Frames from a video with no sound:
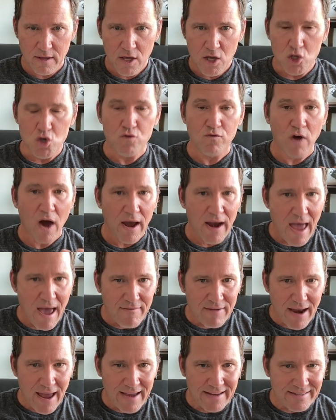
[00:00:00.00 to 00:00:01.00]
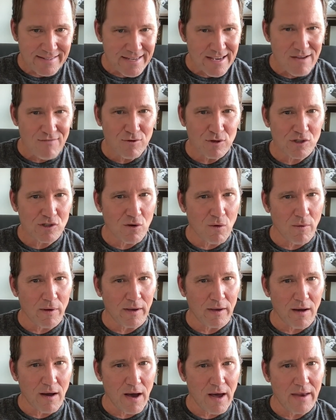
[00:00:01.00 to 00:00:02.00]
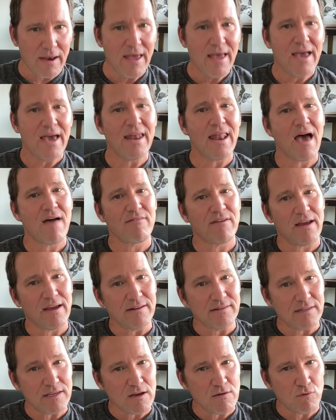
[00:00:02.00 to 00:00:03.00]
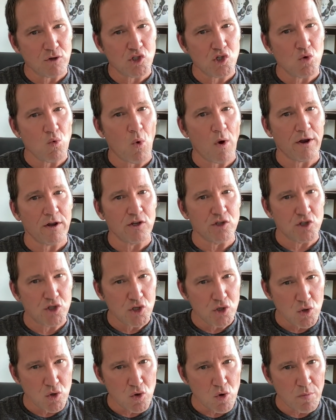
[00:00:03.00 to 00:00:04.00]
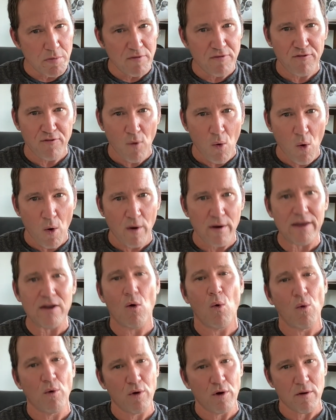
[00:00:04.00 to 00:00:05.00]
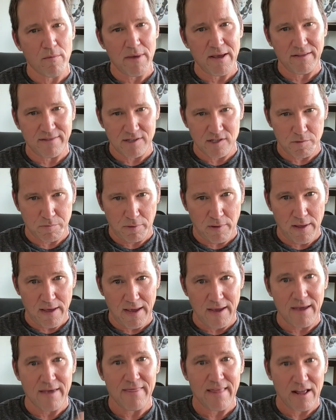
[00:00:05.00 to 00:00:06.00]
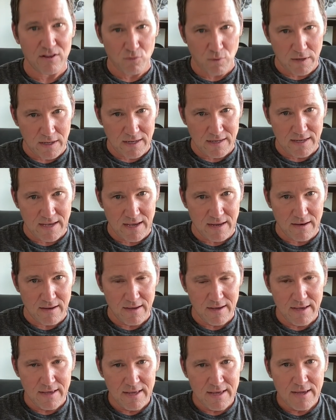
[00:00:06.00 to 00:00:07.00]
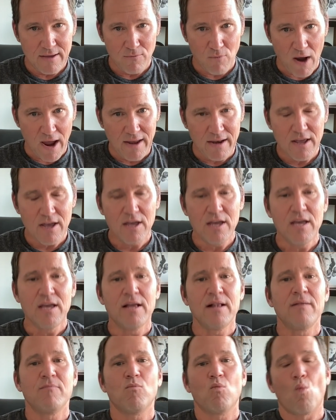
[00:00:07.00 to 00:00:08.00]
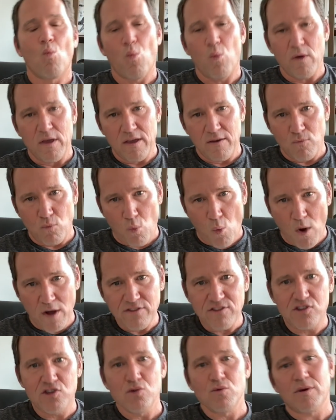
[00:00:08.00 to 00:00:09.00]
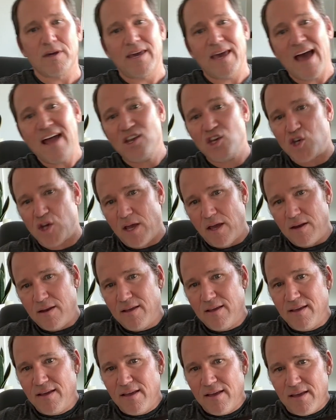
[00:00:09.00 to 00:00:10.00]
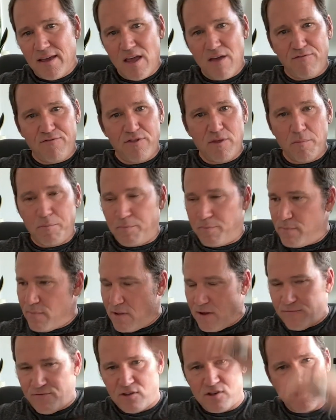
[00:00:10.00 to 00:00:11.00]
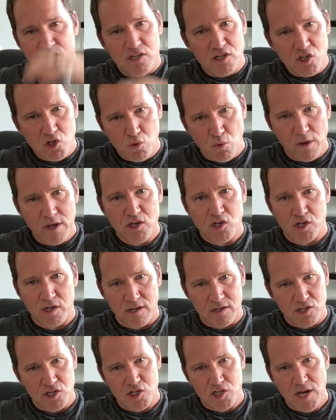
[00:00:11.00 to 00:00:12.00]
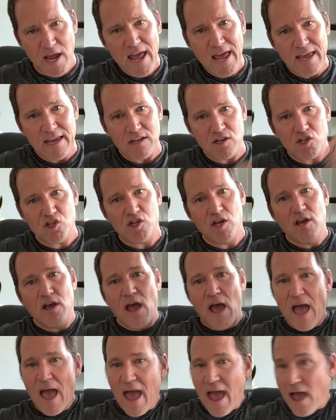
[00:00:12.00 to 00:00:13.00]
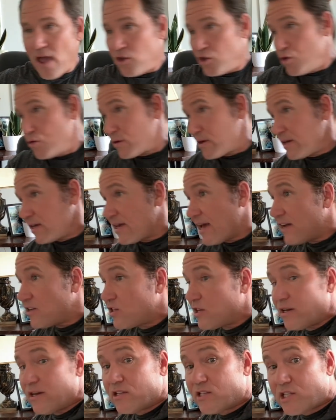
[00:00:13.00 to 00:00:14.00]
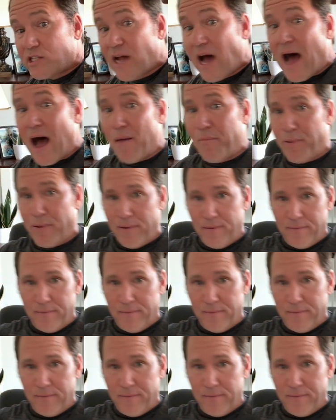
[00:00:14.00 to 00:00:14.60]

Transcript: You've got to have an idea of what's going on and have an idea of what you want to do before in order to make this play. And that's what he did, right? Once you catch it, if the situation has changed, you can catch it and stop.